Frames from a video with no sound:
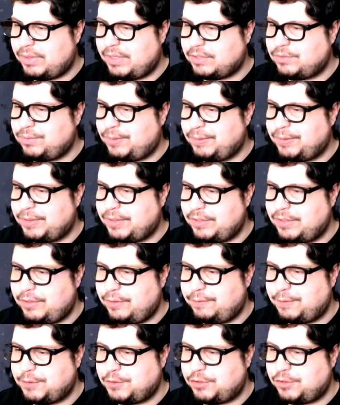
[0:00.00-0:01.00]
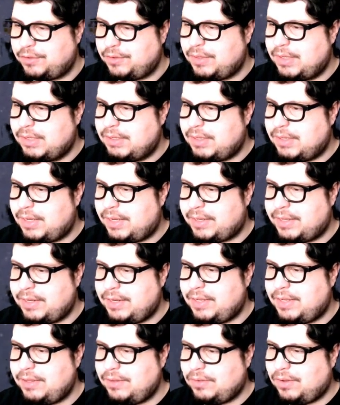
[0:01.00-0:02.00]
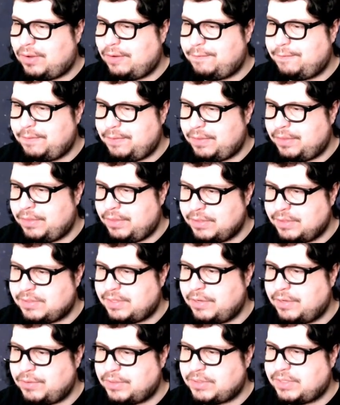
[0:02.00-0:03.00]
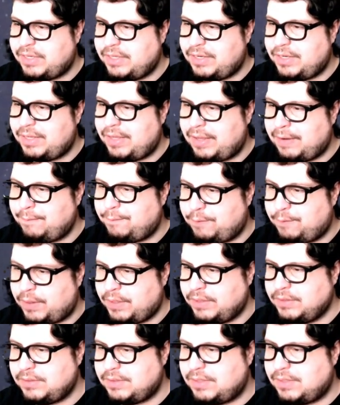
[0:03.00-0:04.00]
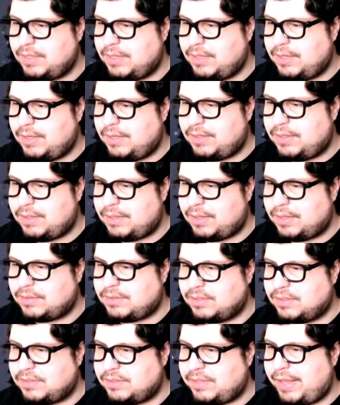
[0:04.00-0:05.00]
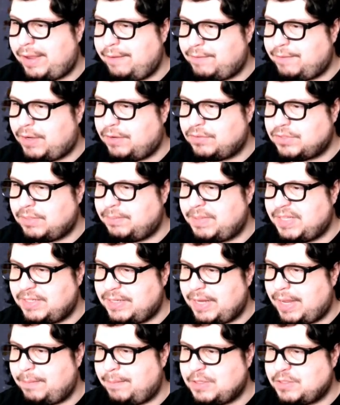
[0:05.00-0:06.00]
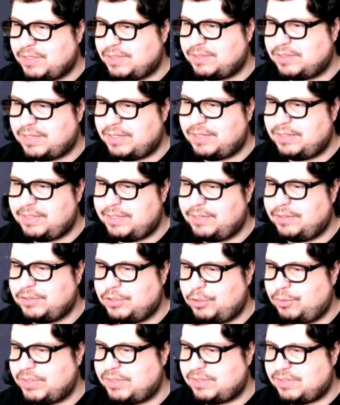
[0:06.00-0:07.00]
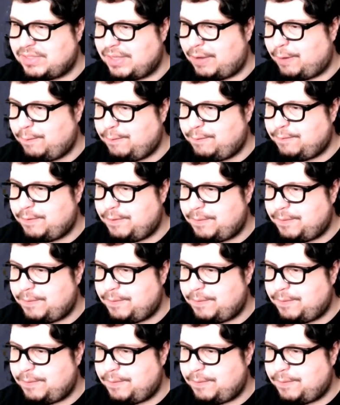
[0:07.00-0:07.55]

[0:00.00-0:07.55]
That's what we're going to do for sure. I can heal off this Giratina in front to stave off some of the damage that it's going to deal to itself.